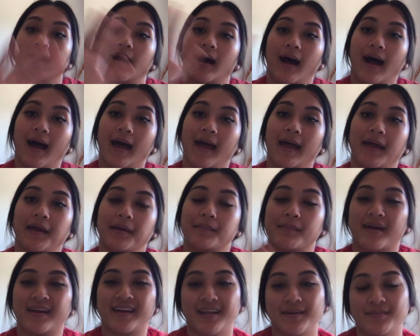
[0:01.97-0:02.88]
Hi,
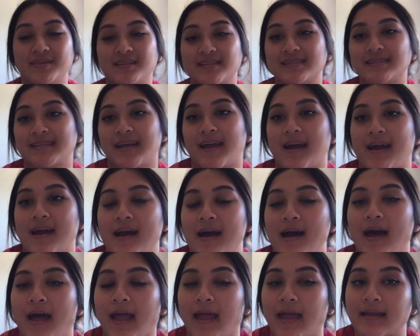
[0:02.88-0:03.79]
my name is
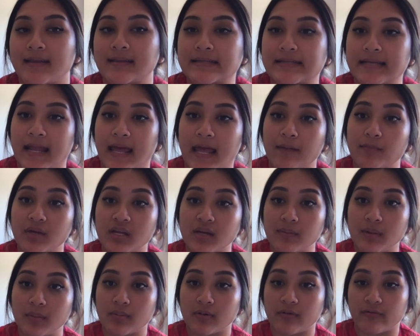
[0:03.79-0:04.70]
Sarah, and today I'm going to
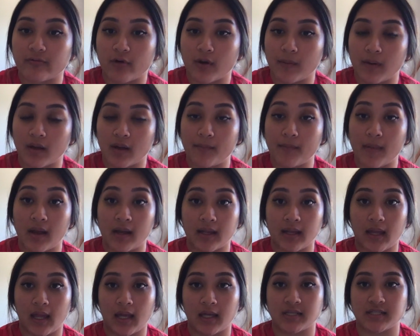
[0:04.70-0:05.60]
be performing a
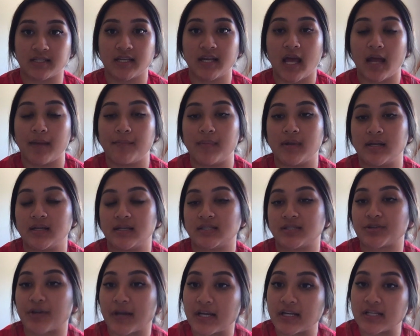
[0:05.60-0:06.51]
medication
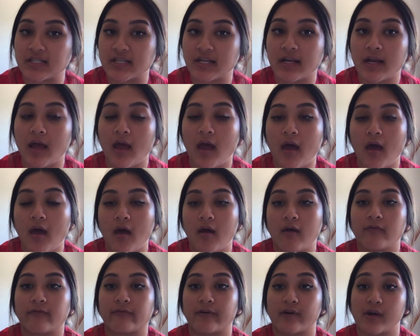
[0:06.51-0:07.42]
administration
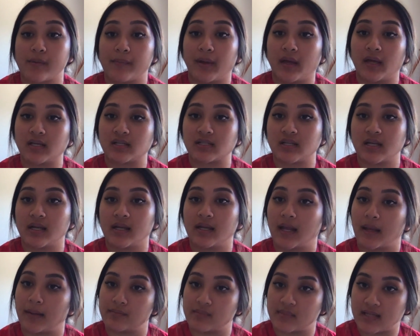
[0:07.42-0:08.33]
for a patient
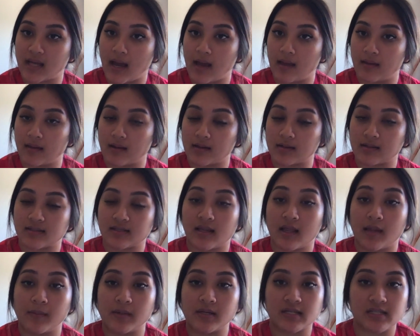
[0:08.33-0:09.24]
named Tyler. So
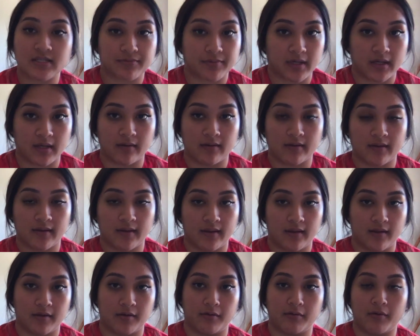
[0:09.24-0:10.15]
let me just read to
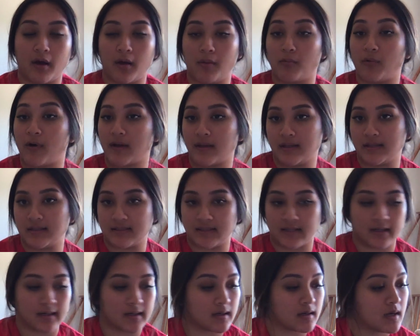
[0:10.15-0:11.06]
you why he's
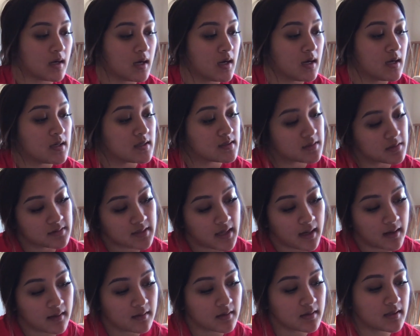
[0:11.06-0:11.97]
here. So
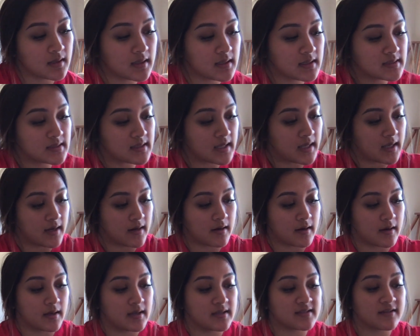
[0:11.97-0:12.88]
Tyler is
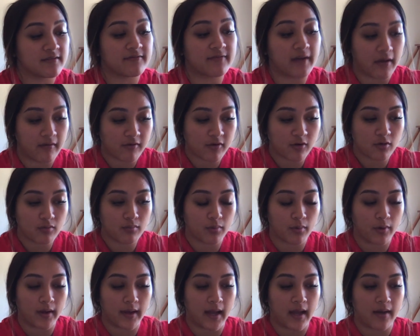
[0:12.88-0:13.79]
here. He's a 5-year-old
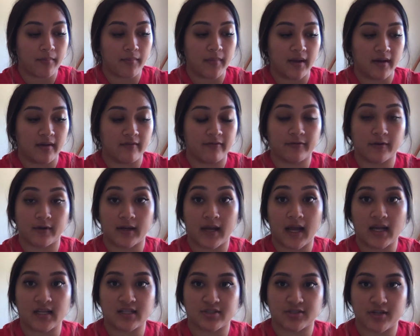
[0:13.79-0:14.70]
boy admitted for
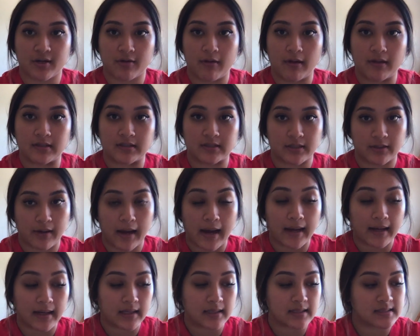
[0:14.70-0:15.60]

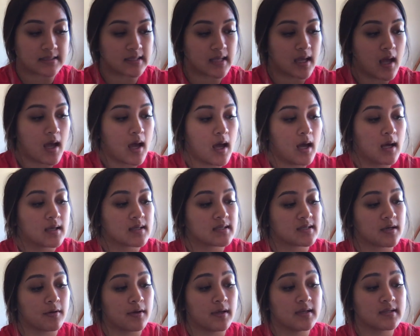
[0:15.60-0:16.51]
gastroenteritis.
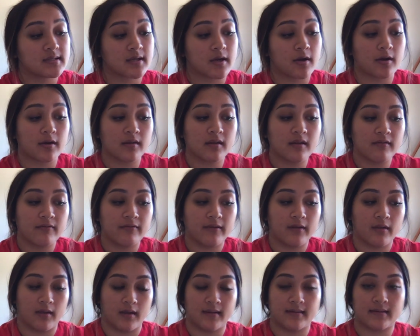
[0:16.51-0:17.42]
So he's currently
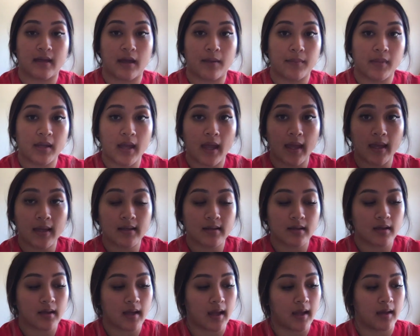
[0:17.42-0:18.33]
feeling tummy ache,
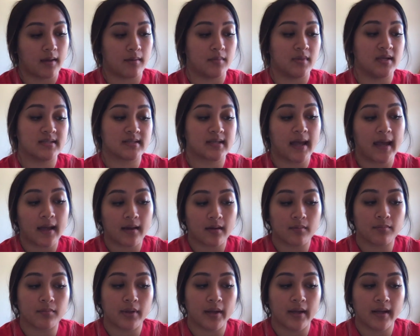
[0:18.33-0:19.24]
and he's
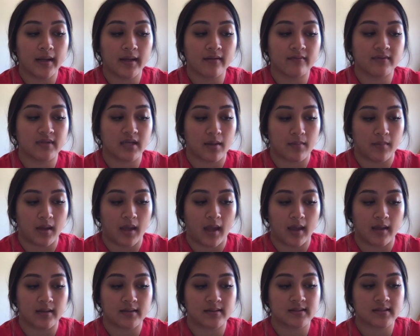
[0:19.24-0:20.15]
complaining of
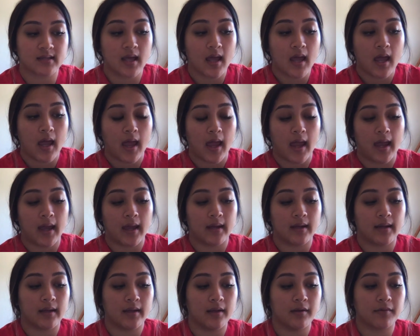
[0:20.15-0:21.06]
tummy aches,
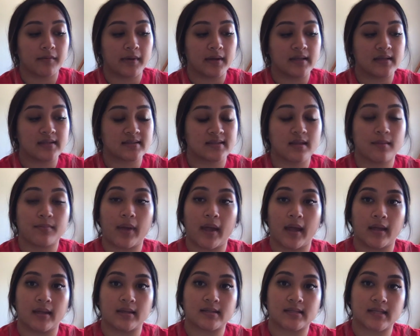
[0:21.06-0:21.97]
and he rates the
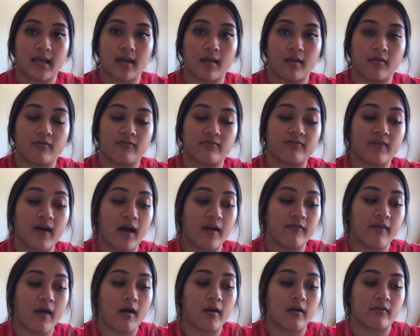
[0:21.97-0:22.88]
pain scale
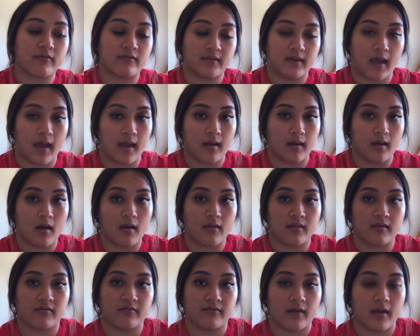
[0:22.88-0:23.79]
5 out of 10 on
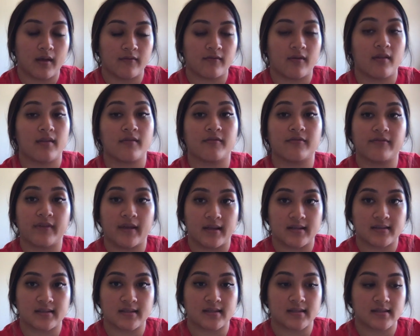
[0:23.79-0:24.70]
the
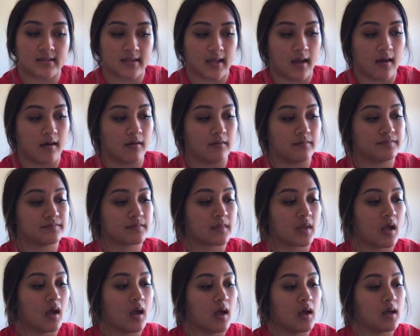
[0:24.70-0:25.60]
FACES scale.
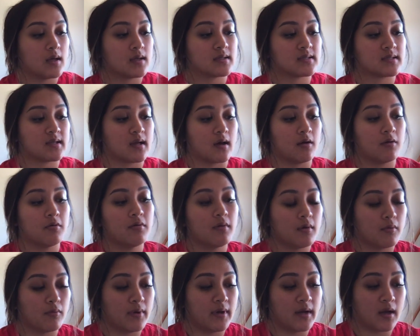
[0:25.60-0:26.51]
So
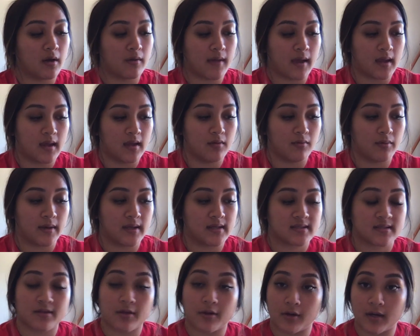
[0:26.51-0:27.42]
we know that he weighs
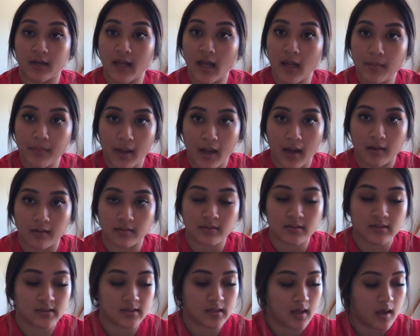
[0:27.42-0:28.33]
38
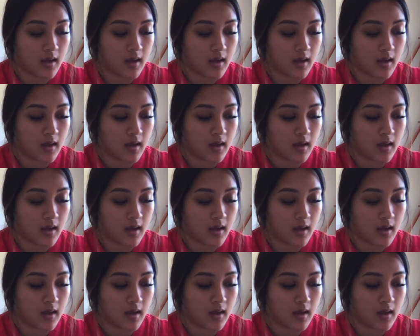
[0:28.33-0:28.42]
pounds,